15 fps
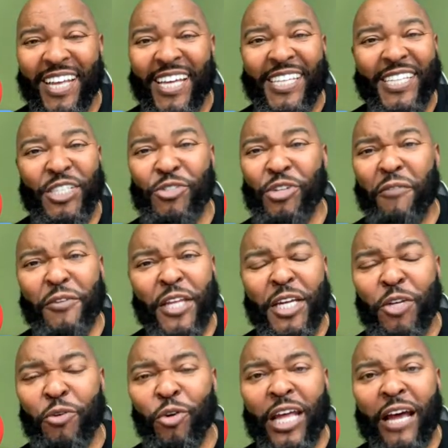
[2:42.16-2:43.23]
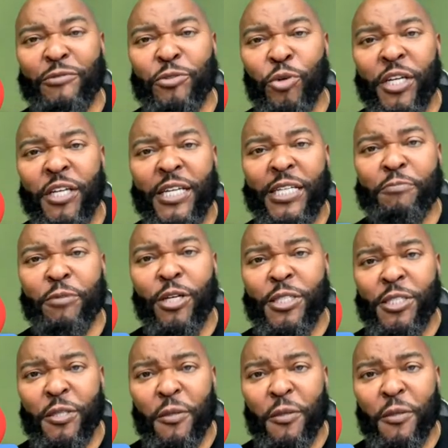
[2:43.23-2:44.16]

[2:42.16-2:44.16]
Did you ever think you would have 20 of these books?